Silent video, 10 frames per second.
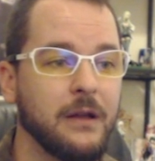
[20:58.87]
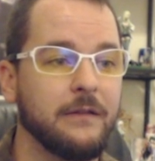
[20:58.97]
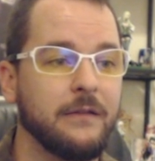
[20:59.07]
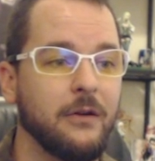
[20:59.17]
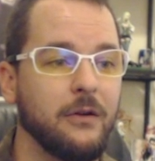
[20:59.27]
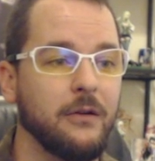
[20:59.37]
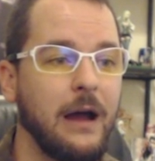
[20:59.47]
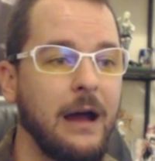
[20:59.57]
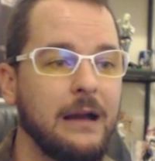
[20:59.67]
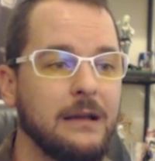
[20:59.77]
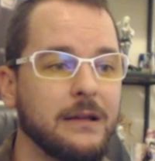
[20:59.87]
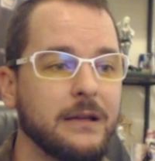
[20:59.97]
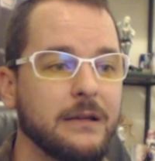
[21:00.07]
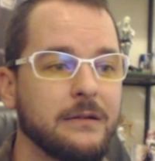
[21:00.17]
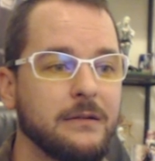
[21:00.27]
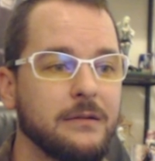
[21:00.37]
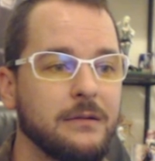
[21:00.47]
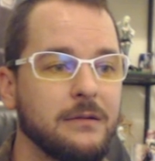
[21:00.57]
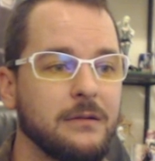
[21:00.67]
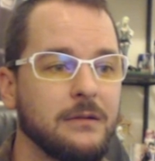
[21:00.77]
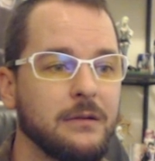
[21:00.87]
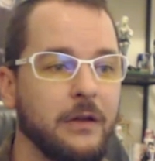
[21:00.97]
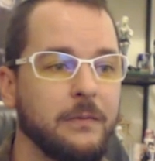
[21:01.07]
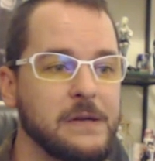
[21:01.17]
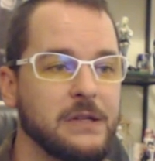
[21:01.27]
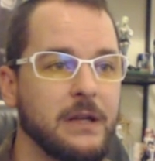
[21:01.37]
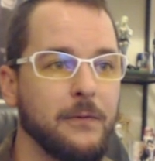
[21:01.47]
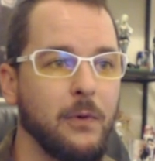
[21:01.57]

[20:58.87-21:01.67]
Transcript: Consider highly, especially